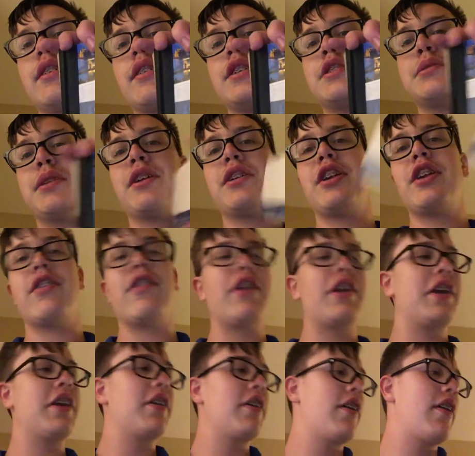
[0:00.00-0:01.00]
There's my
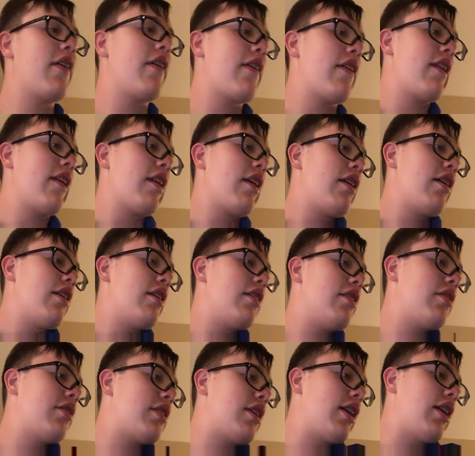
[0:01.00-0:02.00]
itinerary.
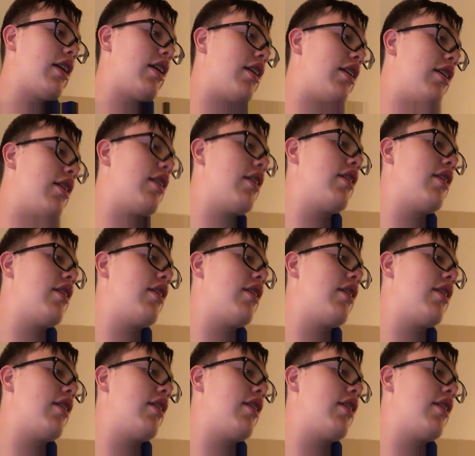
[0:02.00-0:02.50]
Okay.